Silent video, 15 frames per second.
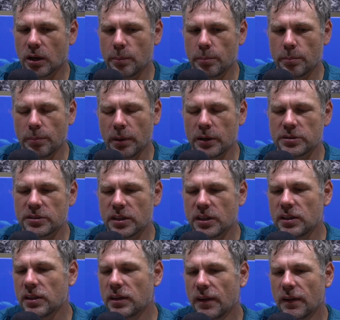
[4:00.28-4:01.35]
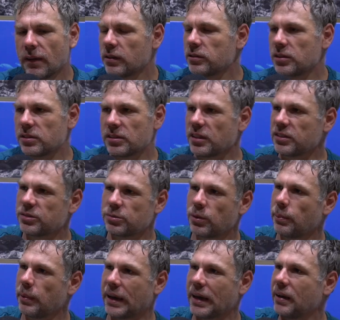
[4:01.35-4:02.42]
I posted, it's just us
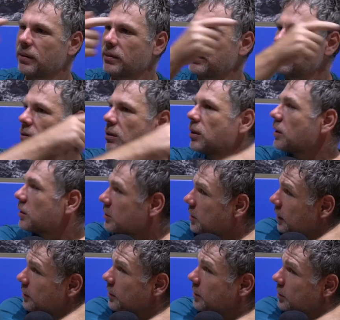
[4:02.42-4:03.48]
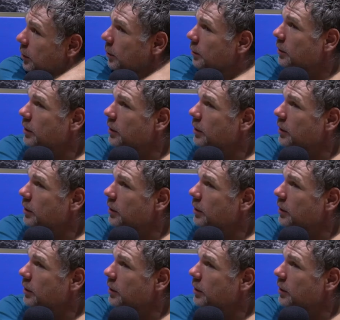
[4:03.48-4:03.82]
swimming out doing a safety stop